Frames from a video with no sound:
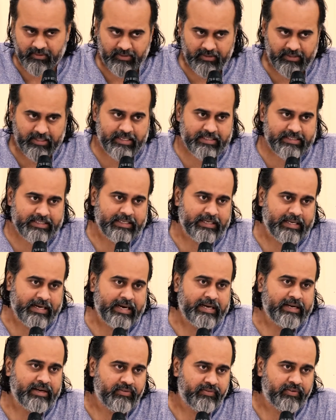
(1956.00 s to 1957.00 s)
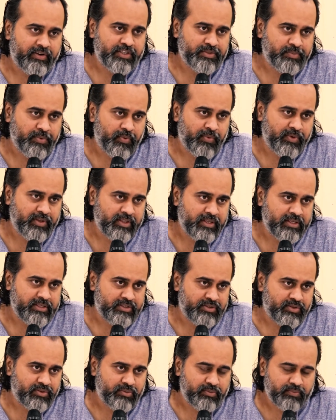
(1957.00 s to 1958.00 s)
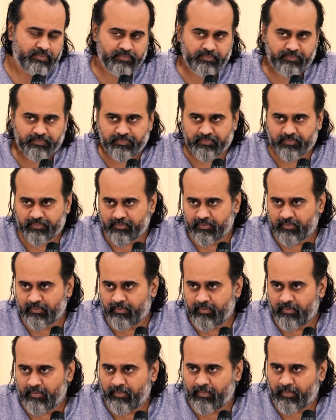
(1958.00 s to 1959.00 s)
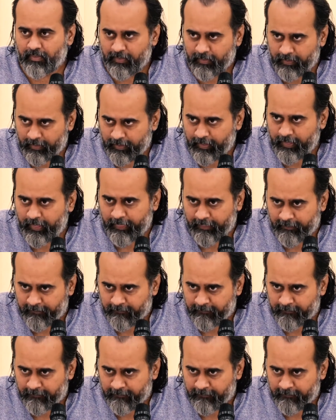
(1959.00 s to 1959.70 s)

There is a great difference between these two. Hmm?